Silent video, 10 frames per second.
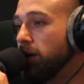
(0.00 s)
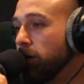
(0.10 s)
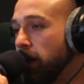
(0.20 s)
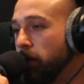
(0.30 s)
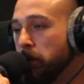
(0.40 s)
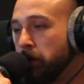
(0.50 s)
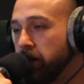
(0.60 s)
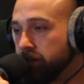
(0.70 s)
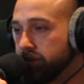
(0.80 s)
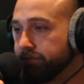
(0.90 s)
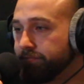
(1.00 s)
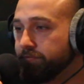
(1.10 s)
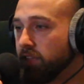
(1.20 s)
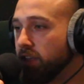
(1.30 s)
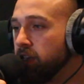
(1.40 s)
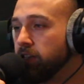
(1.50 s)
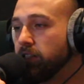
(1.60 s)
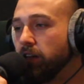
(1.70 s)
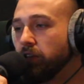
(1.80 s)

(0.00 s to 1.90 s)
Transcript: Okay, we're back. Now,